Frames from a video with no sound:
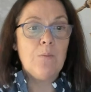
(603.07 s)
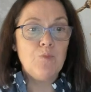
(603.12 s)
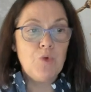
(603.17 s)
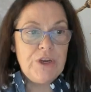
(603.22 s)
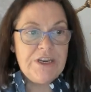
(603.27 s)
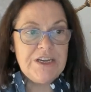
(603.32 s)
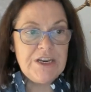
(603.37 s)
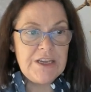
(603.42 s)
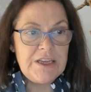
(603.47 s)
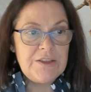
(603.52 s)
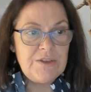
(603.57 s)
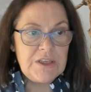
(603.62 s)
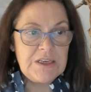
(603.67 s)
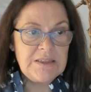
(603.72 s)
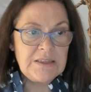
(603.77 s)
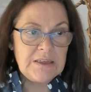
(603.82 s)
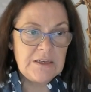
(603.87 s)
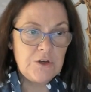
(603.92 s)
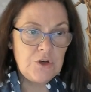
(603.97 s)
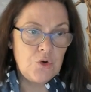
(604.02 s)
we need
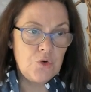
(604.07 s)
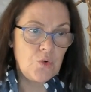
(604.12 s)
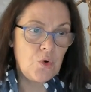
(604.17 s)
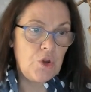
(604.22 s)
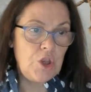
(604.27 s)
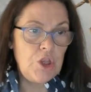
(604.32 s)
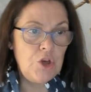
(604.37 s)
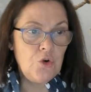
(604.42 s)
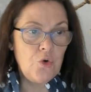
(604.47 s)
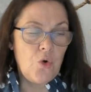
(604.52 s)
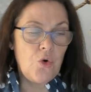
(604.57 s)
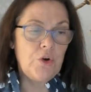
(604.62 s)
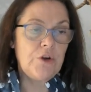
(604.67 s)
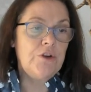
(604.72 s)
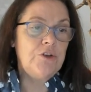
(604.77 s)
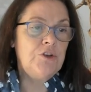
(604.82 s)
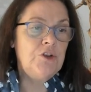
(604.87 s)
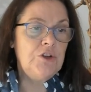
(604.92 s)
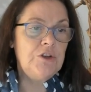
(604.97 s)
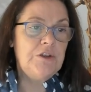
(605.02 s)
this in
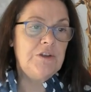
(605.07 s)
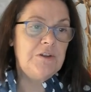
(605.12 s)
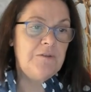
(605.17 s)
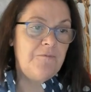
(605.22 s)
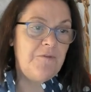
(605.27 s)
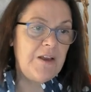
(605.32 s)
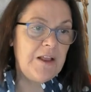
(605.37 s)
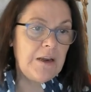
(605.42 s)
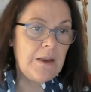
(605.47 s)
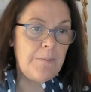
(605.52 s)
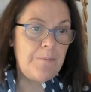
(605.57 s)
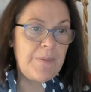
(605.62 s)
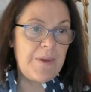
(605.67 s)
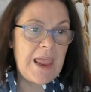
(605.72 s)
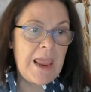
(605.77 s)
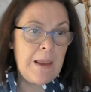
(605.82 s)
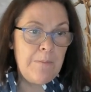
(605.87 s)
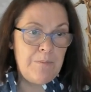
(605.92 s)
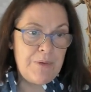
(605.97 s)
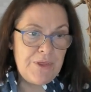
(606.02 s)
order to develop
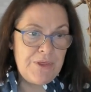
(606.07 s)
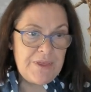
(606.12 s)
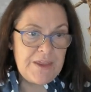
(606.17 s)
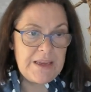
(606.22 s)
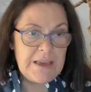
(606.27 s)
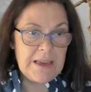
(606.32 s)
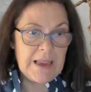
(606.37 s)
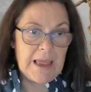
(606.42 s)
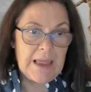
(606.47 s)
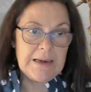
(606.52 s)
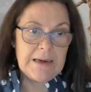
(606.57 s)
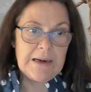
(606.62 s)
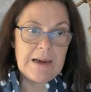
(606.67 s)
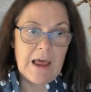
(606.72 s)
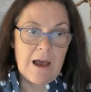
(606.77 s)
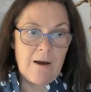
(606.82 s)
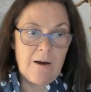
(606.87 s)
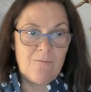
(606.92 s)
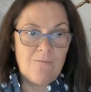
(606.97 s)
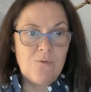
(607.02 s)
empathy and
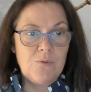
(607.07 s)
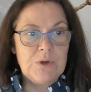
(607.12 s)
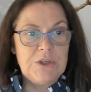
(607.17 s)
love,